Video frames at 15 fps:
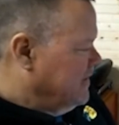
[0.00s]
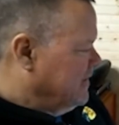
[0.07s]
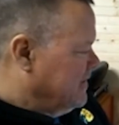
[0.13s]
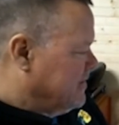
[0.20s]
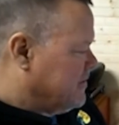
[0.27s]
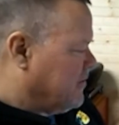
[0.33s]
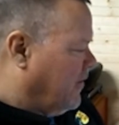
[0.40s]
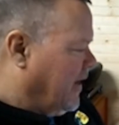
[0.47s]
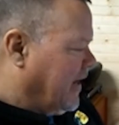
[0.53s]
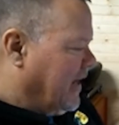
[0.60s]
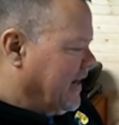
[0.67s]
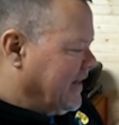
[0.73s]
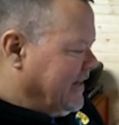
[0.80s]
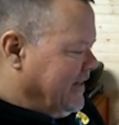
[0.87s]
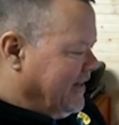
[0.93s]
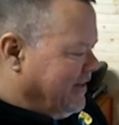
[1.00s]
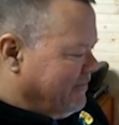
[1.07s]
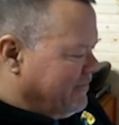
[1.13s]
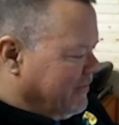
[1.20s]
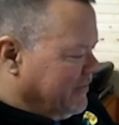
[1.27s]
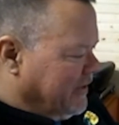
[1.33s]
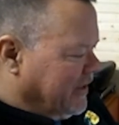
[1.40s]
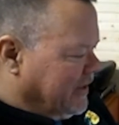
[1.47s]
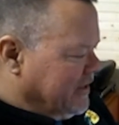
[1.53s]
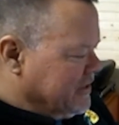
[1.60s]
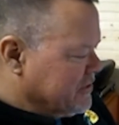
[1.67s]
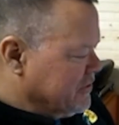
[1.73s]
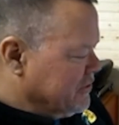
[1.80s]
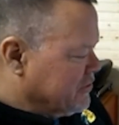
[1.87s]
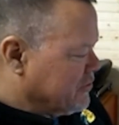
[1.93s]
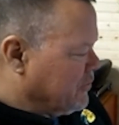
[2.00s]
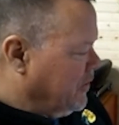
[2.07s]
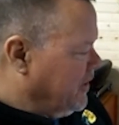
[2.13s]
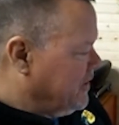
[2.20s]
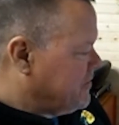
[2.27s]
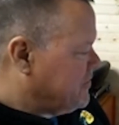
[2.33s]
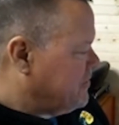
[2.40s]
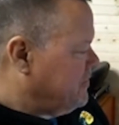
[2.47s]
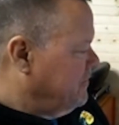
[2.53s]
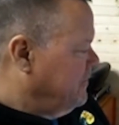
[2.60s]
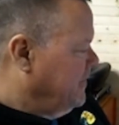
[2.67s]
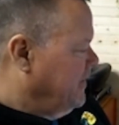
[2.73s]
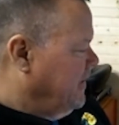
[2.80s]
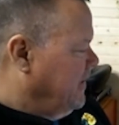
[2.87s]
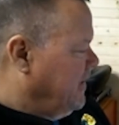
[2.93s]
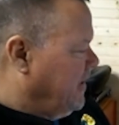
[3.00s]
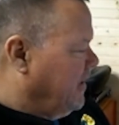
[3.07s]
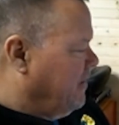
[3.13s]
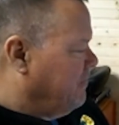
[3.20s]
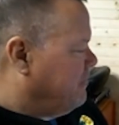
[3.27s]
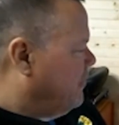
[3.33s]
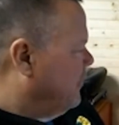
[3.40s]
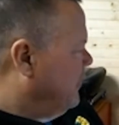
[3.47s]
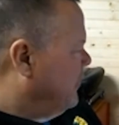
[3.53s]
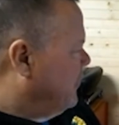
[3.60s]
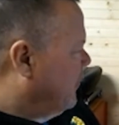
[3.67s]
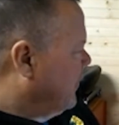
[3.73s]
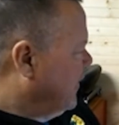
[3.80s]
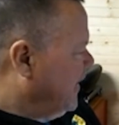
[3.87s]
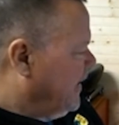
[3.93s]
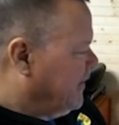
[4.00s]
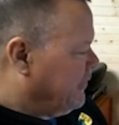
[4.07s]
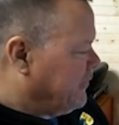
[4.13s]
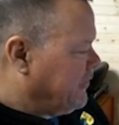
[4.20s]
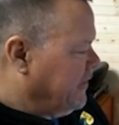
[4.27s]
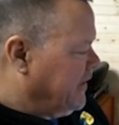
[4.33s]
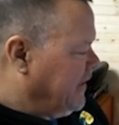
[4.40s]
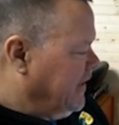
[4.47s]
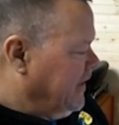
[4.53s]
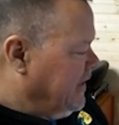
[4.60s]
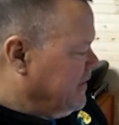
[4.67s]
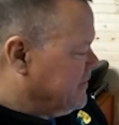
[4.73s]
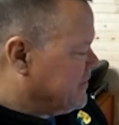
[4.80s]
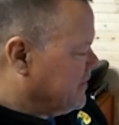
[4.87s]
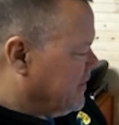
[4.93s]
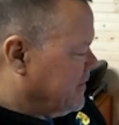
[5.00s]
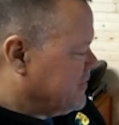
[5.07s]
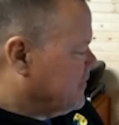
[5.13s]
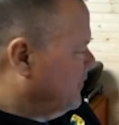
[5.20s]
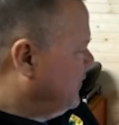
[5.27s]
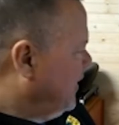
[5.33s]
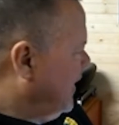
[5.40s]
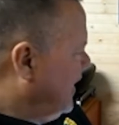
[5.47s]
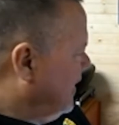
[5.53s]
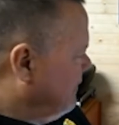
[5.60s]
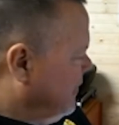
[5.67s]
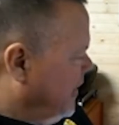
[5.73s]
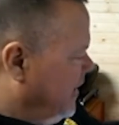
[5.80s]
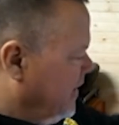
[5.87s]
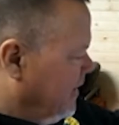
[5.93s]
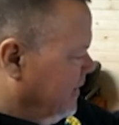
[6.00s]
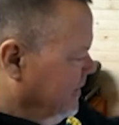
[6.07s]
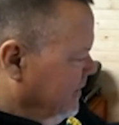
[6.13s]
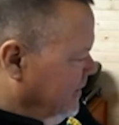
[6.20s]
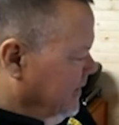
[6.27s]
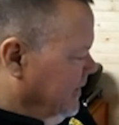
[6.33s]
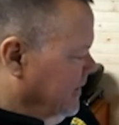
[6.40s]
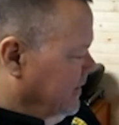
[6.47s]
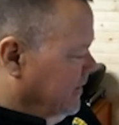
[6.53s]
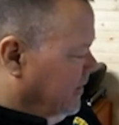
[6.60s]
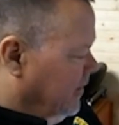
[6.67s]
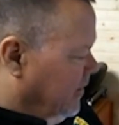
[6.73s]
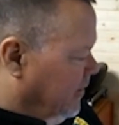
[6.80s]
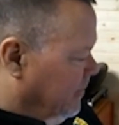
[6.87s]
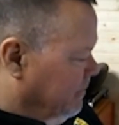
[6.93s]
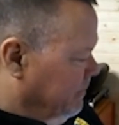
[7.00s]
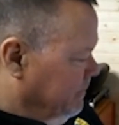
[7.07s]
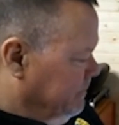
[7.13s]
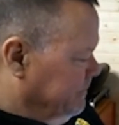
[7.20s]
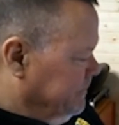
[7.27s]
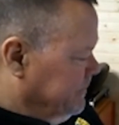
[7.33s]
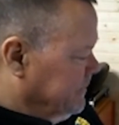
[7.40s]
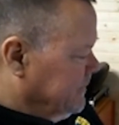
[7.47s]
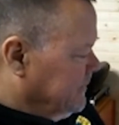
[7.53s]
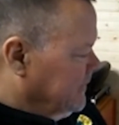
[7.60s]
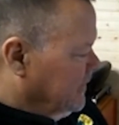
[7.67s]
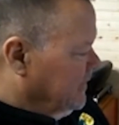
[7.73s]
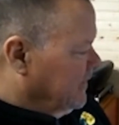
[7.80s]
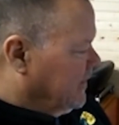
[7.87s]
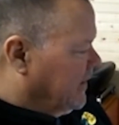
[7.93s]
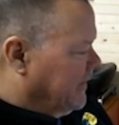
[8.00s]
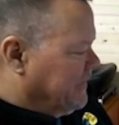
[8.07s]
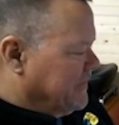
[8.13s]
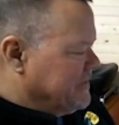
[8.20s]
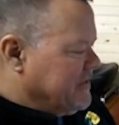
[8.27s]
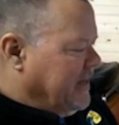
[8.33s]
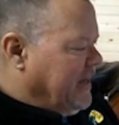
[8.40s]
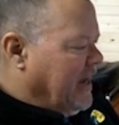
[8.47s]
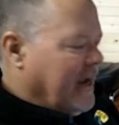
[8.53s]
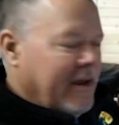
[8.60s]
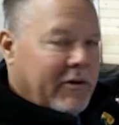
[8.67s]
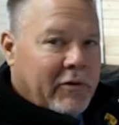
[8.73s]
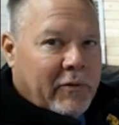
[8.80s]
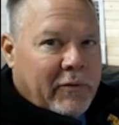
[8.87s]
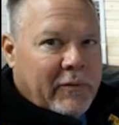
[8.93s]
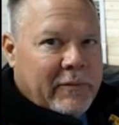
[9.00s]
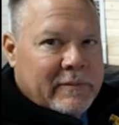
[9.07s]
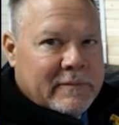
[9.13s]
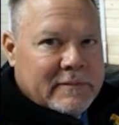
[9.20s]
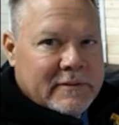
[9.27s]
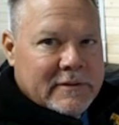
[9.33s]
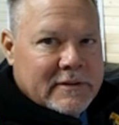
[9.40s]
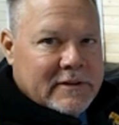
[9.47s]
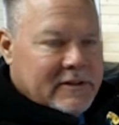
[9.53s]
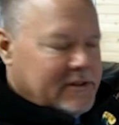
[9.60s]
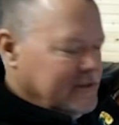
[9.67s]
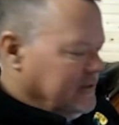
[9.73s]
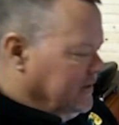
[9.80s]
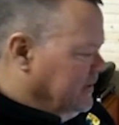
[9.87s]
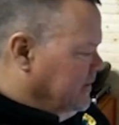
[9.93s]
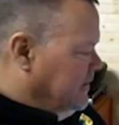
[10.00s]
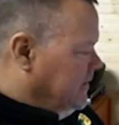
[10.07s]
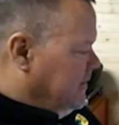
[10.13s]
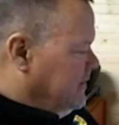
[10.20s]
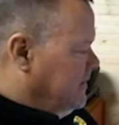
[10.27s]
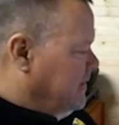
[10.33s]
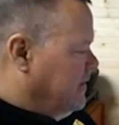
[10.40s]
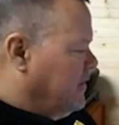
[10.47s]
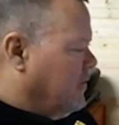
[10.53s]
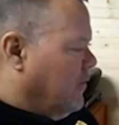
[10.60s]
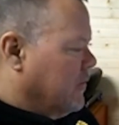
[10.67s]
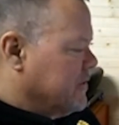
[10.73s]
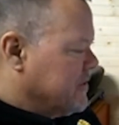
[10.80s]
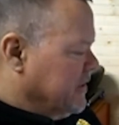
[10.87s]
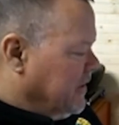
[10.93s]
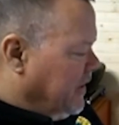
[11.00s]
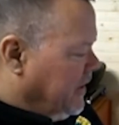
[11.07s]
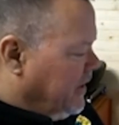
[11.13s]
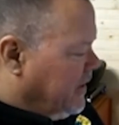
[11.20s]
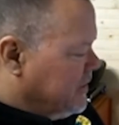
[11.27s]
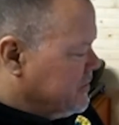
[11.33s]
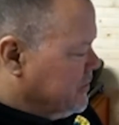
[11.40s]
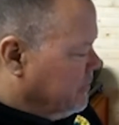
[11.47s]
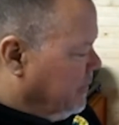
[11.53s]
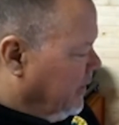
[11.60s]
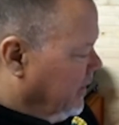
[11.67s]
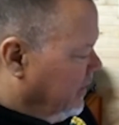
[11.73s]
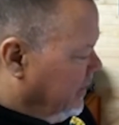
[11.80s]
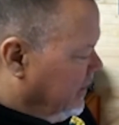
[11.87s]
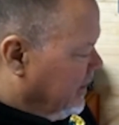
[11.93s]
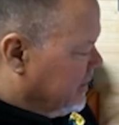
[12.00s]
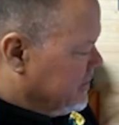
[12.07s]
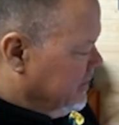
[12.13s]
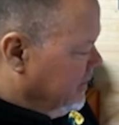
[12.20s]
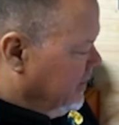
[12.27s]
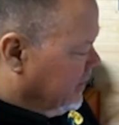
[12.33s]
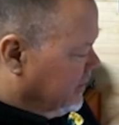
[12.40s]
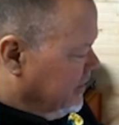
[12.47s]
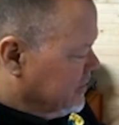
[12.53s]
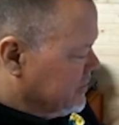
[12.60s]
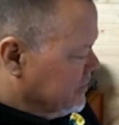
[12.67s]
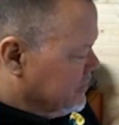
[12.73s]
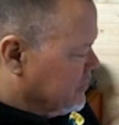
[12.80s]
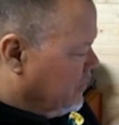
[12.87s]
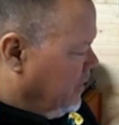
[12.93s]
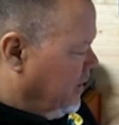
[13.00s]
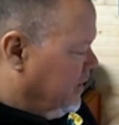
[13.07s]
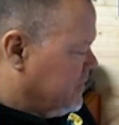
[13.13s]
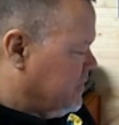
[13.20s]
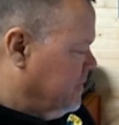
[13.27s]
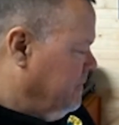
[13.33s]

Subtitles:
So I got a kit for the ignition switch and for the door handles and keys. So that's what we have here. Got the T handle. Of course, in here should be an ignition switch.